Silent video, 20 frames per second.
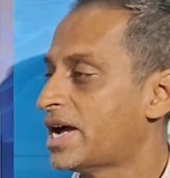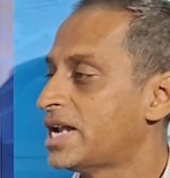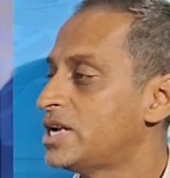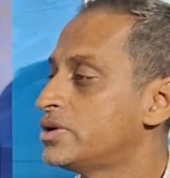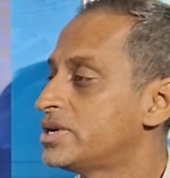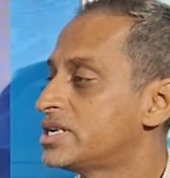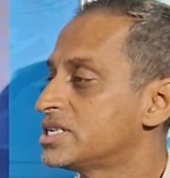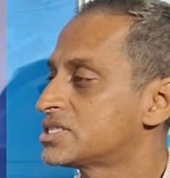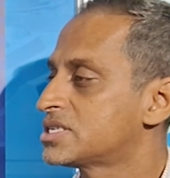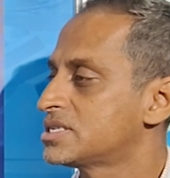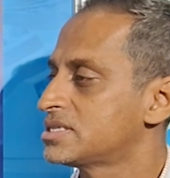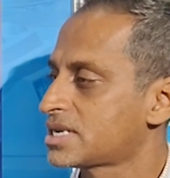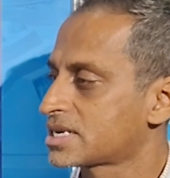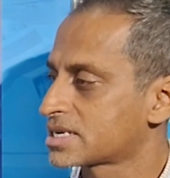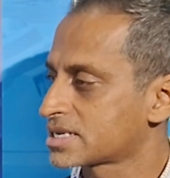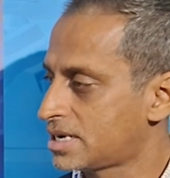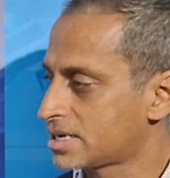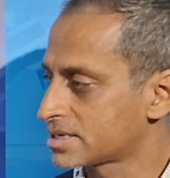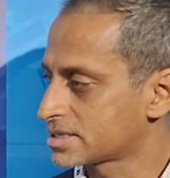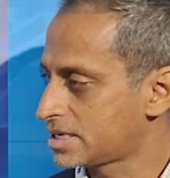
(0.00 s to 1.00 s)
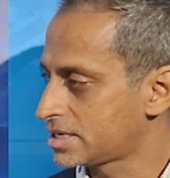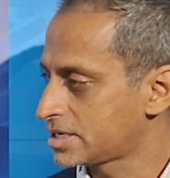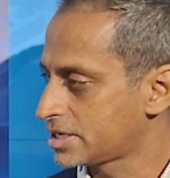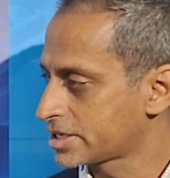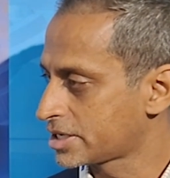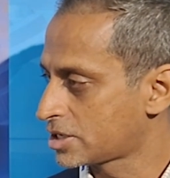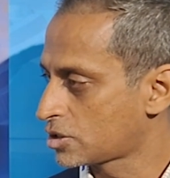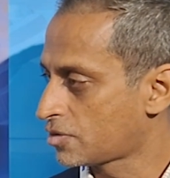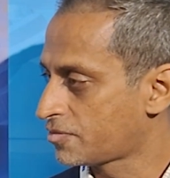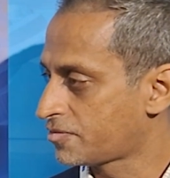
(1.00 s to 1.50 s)
value addition that
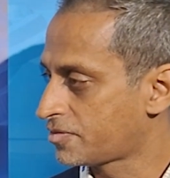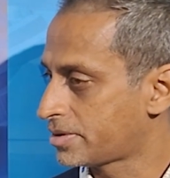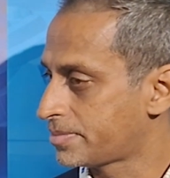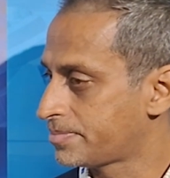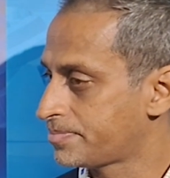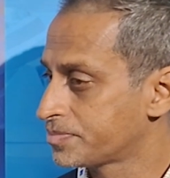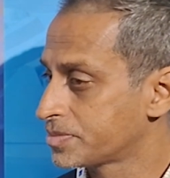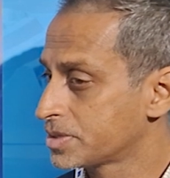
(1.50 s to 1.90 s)
Karkhana can offer.